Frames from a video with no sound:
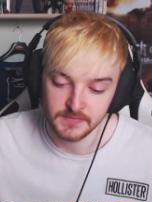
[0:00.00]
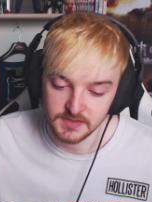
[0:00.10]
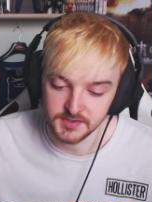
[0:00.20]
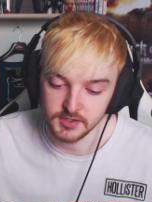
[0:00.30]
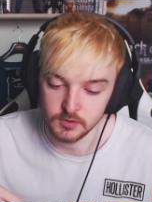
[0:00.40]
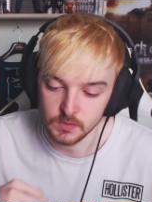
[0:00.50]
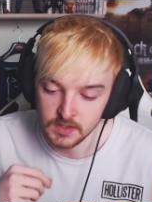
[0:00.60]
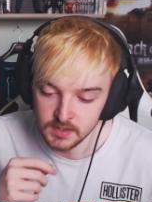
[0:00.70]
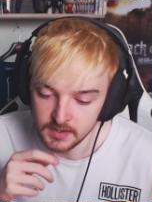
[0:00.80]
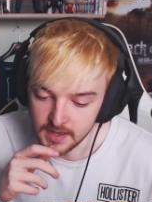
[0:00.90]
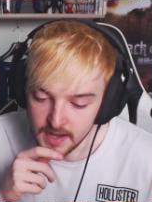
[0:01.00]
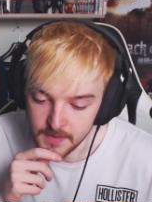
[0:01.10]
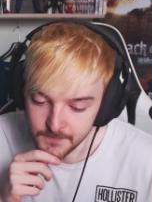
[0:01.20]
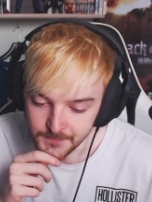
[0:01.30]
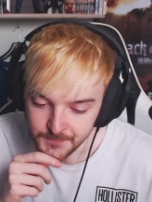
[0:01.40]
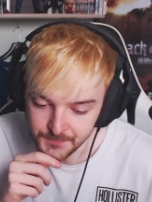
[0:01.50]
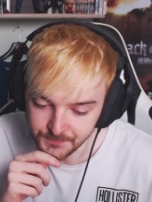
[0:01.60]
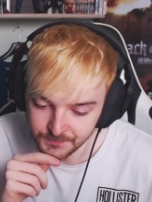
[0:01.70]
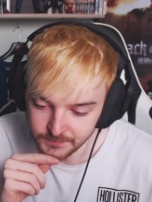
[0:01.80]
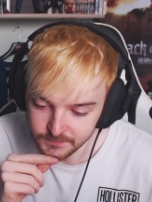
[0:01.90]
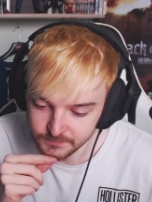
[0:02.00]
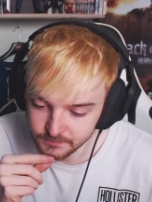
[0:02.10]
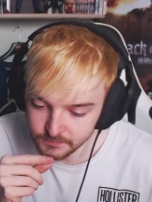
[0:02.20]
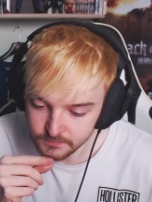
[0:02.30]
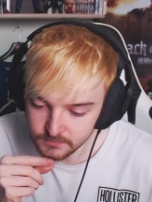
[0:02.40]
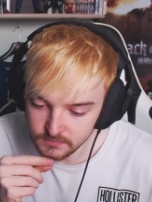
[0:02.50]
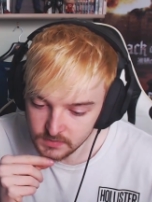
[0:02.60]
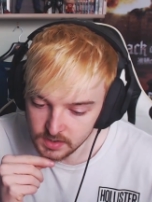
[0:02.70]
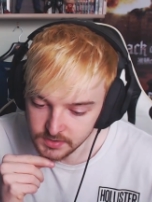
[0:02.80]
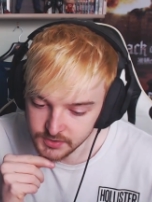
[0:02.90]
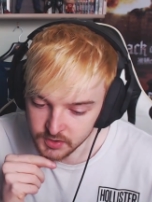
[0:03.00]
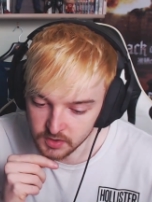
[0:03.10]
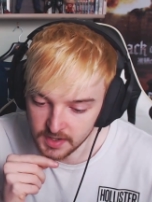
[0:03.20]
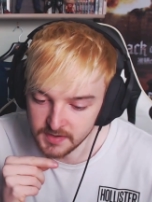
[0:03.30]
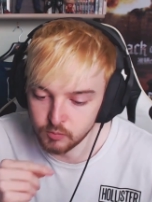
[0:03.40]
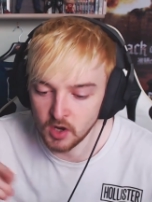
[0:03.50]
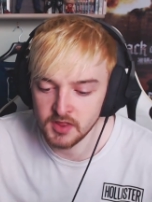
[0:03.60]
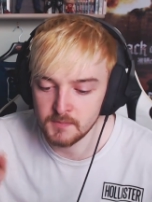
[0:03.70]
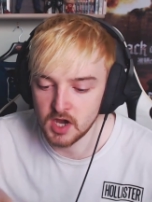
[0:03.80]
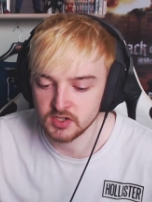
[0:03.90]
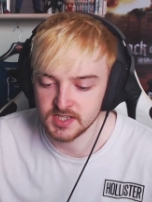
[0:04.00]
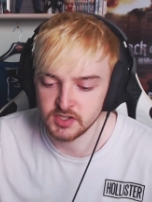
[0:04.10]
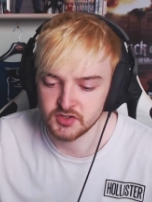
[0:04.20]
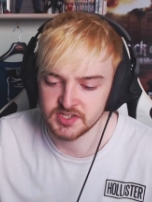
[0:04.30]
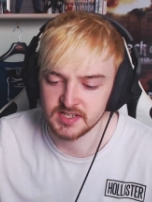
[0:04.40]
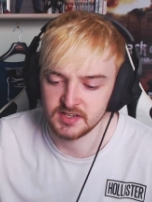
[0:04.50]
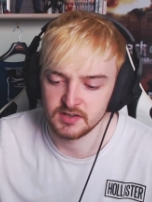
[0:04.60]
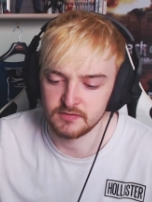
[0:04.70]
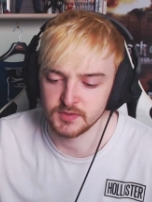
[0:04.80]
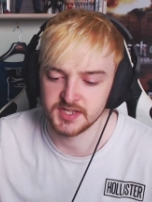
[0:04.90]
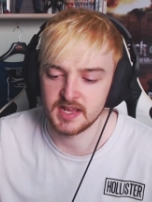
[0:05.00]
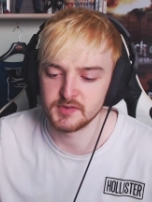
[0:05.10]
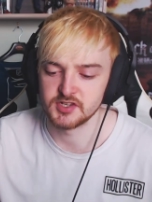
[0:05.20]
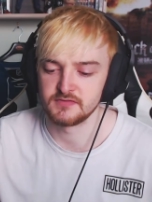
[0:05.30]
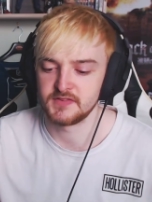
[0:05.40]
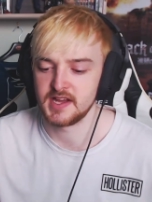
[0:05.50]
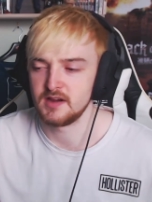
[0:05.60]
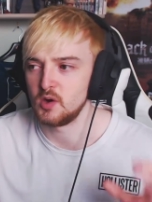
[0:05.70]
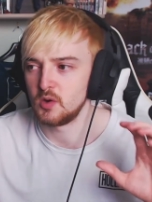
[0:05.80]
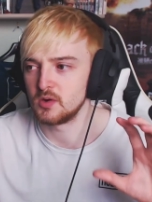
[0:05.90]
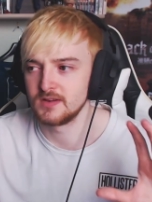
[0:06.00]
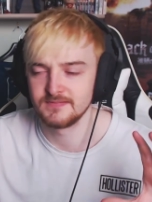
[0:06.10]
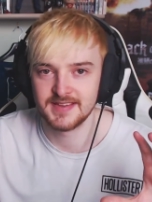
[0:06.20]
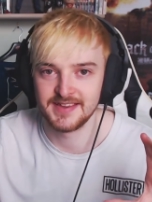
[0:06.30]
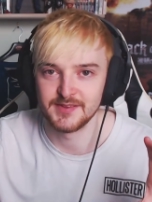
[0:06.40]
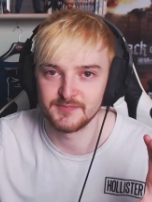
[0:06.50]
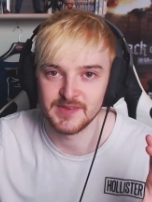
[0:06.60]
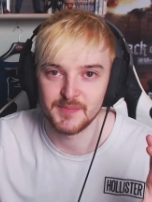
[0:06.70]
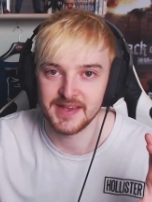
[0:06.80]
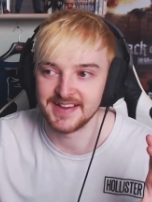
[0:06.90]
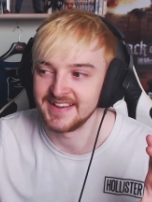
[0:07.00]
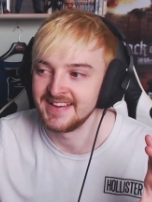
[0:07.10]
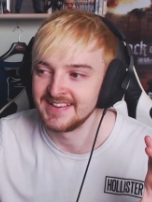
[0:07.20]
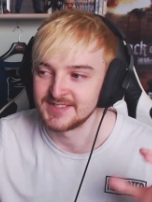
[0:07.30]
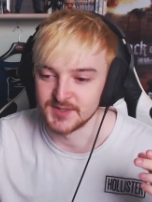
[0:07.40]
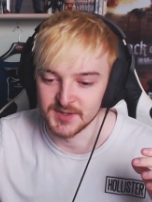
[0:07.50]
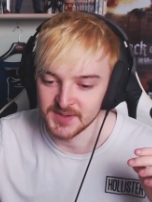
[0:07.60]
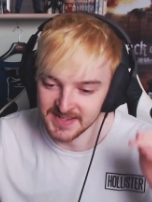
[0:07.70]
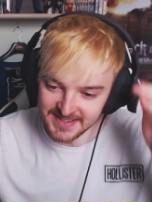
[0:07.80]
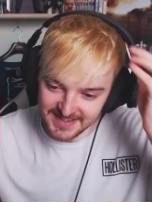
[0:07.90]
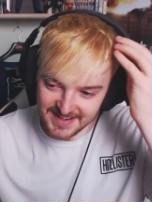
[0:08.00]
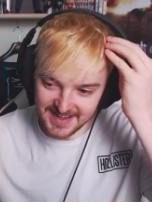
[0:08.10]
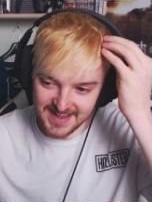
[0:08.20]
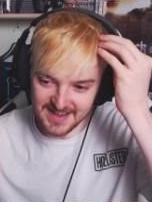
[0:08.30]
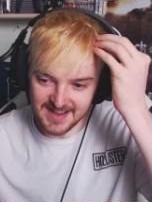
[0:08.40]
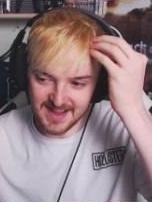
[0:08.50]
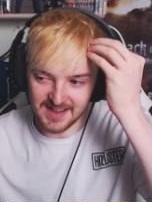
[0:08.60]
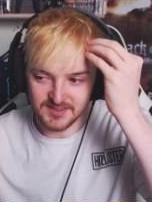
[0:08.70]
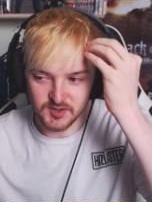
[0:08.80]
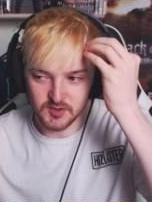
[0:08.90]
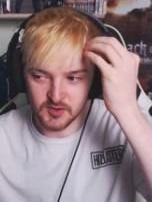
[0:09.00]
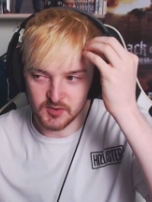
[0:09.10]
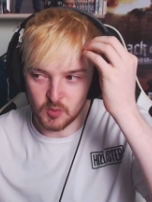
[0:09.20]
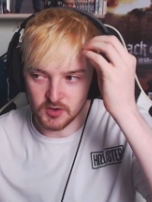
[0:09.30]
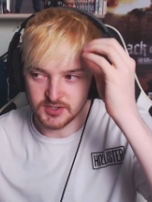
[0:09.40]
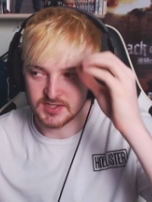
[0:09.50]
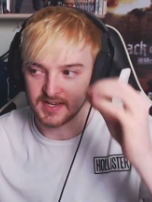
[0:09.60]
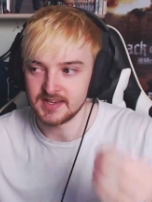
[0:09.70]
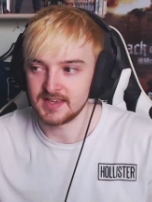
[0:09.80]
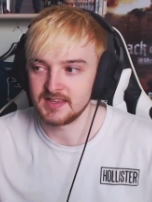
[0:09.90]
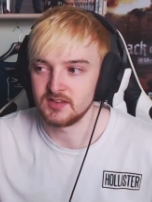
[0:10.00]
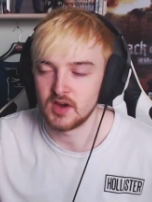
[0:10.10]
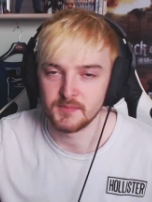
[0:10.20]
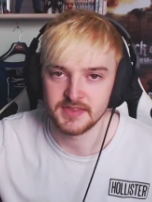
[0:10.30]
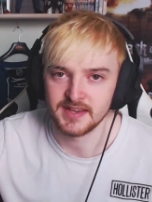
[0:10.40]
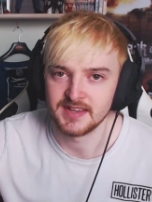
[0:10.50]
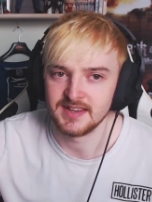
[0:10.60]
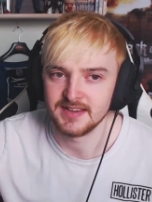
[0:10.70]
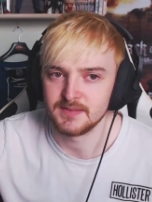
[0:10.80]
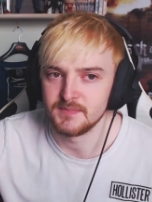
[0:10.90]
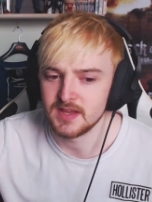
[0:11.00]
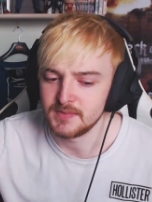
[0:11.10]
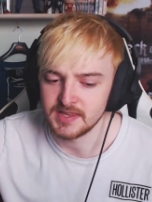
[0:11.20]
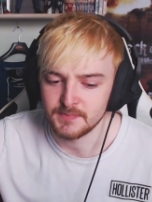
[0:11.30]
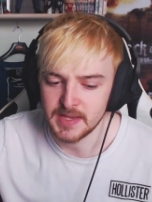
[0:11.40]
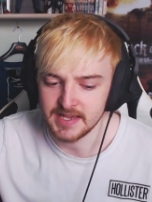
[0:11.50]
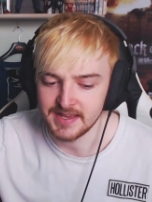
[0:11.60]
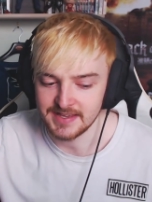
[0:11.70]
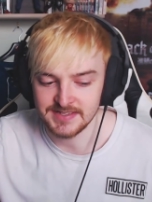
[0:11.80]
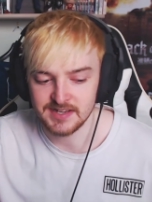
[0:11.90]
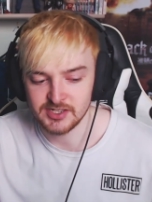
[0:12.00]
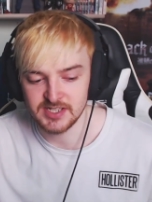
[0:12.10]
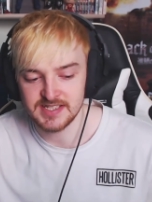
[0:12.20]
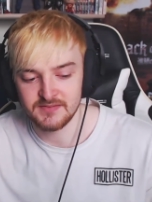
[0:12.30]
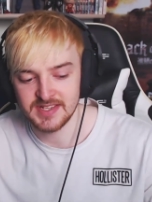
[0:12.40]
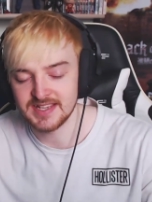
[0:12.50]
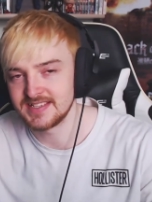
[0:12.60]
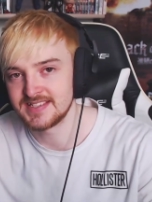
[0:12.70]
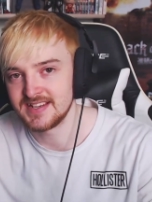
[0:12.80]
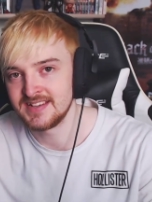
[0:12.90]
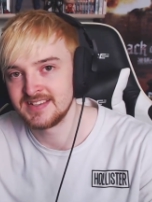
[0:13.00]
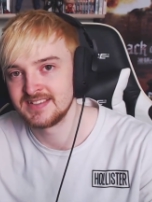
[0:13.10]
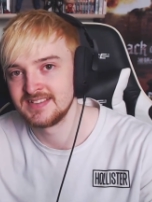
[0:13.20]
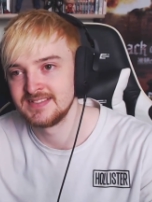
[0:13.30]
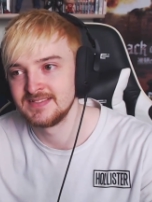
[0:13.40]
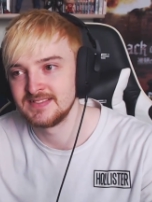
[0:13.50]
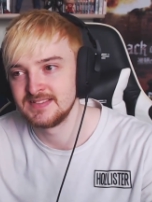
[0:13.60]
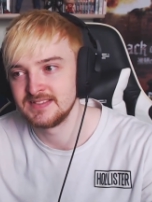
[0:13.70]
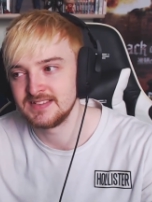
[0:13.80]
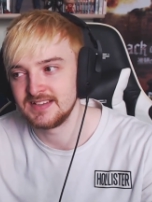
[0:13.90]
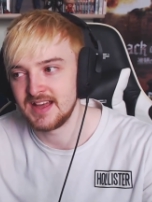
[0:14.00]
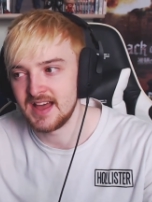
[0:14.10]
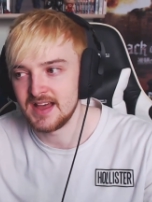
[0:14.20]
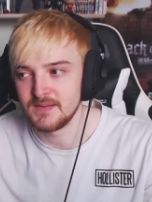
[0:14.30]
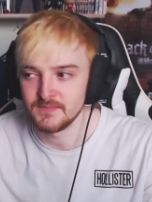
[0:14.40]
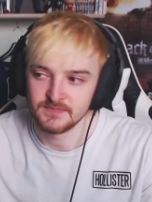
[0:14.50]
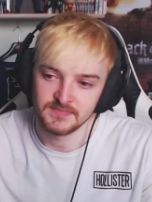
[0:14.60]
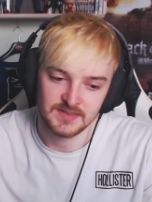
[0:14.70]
They do. Um, so, and one of the marks, interestingly enough, was an image of uh, Hawk, the the pig. So, uh, I don't know what, like, you know, I'm thinking like maybe the pig is actually a Seven Deadly Sin. Um,